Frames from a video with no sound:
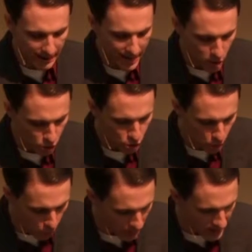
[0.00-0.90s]
and hear
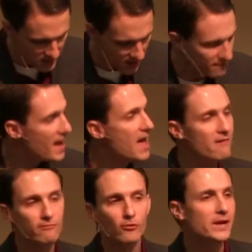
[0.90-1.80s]
stories of
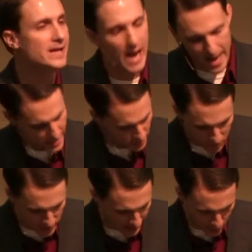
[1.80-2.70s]
every
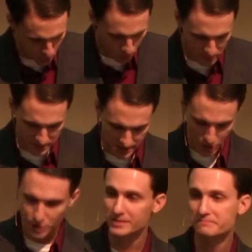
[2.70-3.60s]
kind of sexual
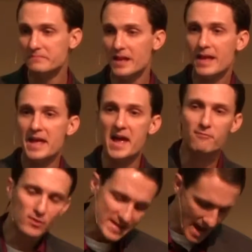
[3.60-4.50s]
position
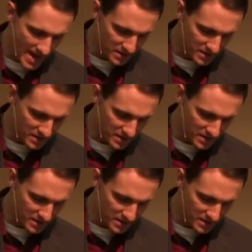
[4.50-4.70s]
every